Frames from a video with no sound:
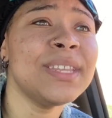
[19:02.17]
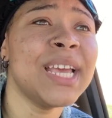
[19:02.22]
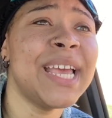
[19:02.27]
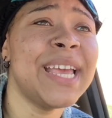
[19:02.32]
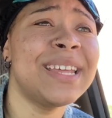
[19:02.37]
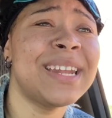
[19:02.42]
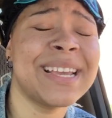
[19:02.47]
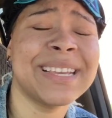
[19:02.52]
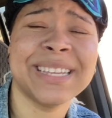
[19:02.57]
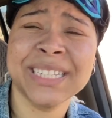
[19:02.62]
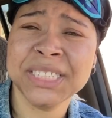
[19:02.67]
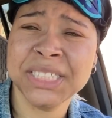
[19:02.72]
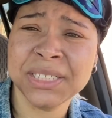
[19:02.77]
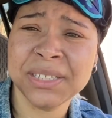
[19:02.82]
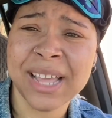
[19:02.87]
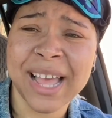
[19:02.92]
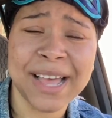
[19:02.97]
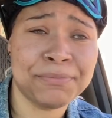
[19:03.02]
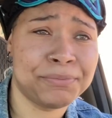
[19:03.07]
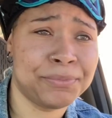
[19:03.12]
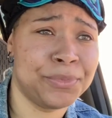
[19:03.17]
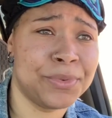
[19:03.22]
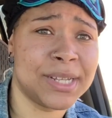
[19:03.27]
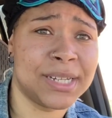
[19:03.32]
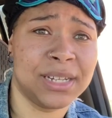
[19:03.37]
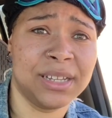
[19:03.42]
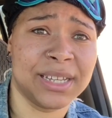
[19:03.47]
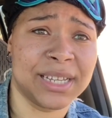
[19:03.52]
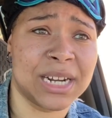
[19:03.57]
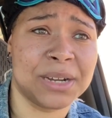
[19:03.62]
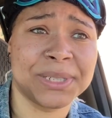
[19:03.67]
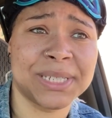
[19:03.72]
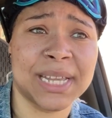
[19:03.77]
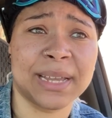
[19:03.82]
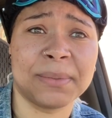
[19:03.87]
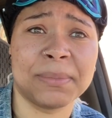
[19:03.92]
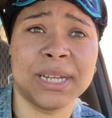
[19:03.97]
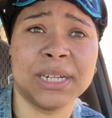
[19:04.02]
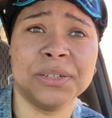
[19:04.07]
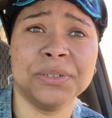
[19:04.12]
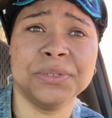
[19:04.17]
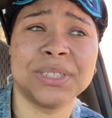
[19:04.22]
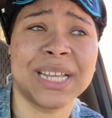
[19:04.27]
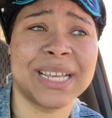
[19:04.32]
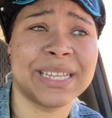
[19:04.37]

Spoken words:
And I guess I wasn't looking, I was taking my notes.